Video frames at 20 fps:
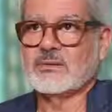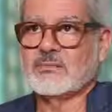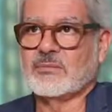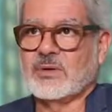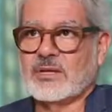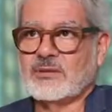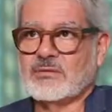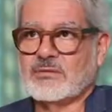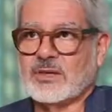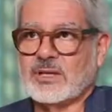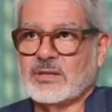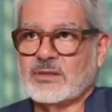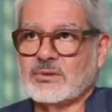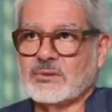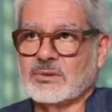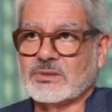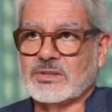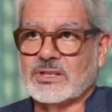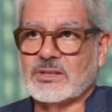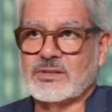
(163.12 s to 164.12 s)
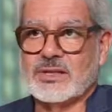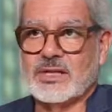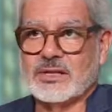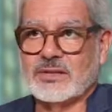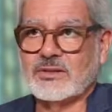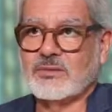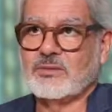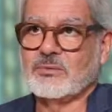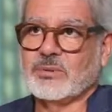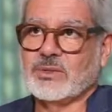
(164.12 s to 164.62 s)
My father was a great
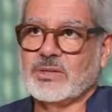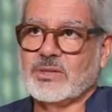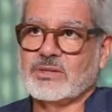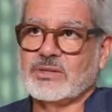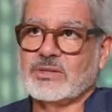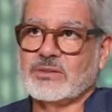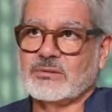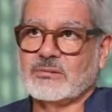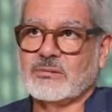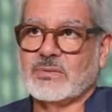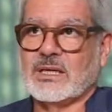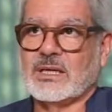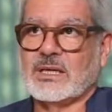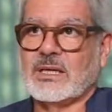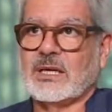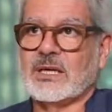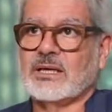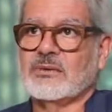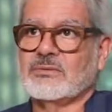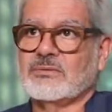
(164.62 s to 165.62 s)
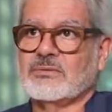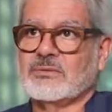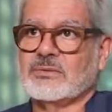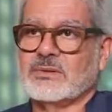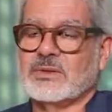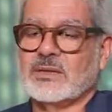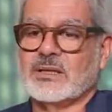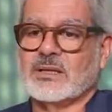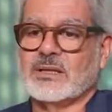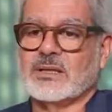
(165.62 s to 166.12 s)
inspiration in my life.
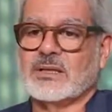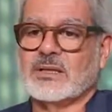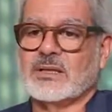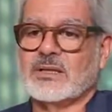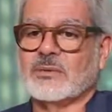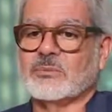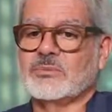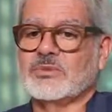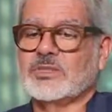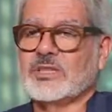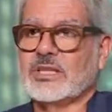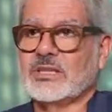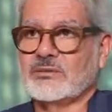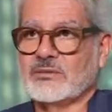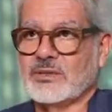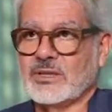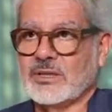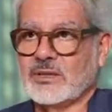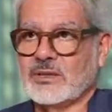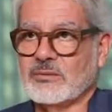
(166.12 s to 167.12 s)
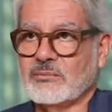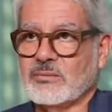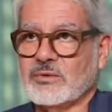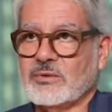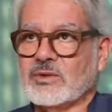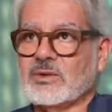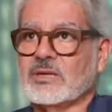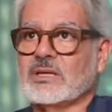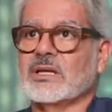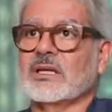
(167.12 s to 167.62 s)
Observing him
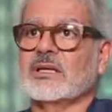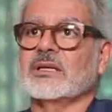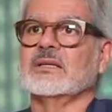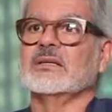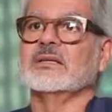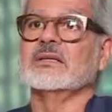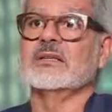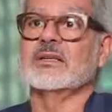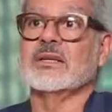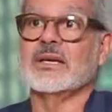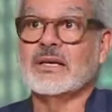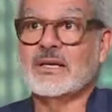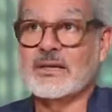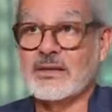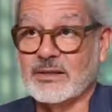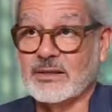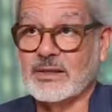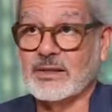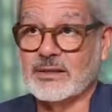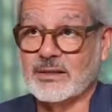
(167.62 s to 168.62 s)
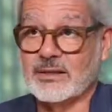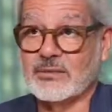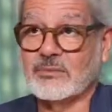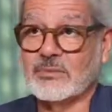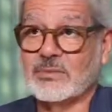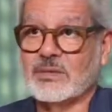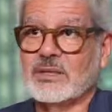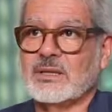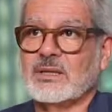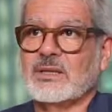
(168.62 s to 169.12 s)
more than hearing him,
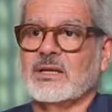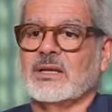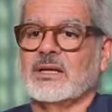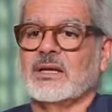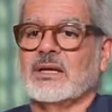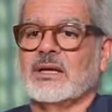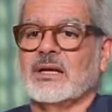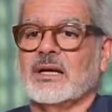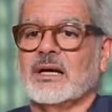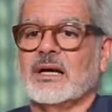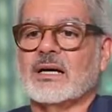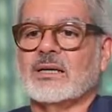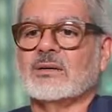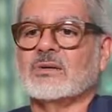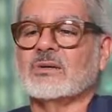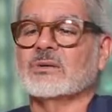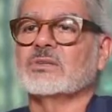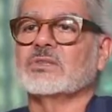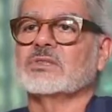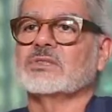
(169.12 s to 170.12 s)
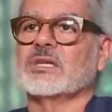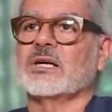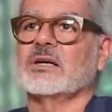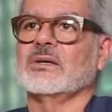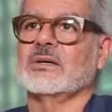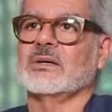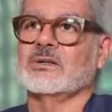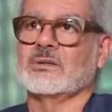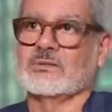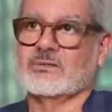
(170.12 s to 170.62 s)
I noticed how
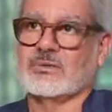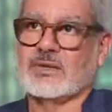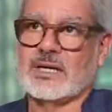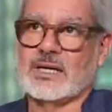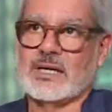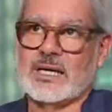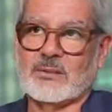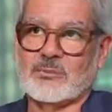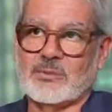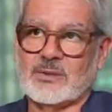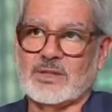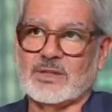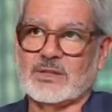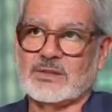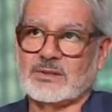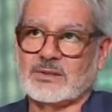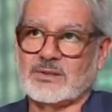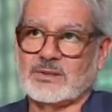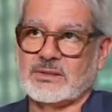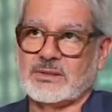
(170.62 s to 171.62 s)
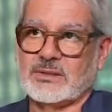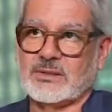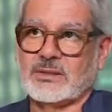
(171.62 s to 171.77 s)
he could find happiness